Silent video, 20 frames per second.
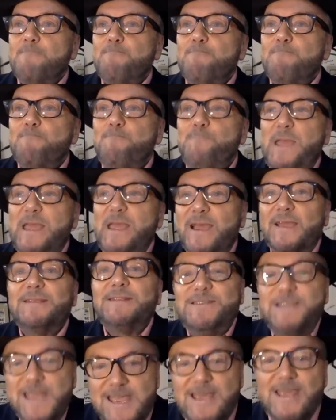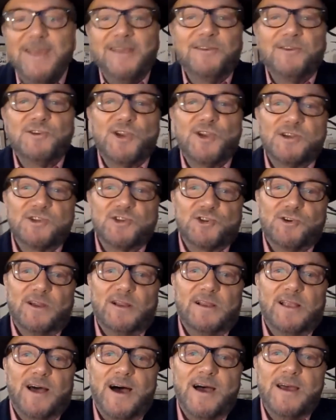being
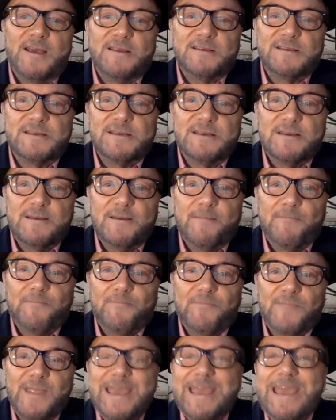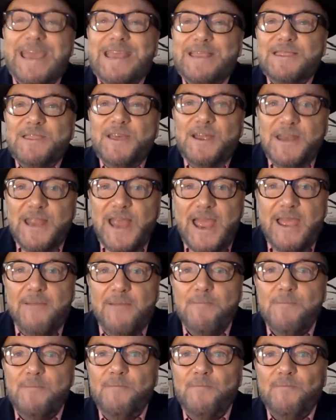deindustrialized in the
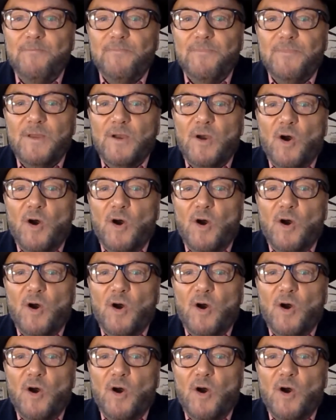name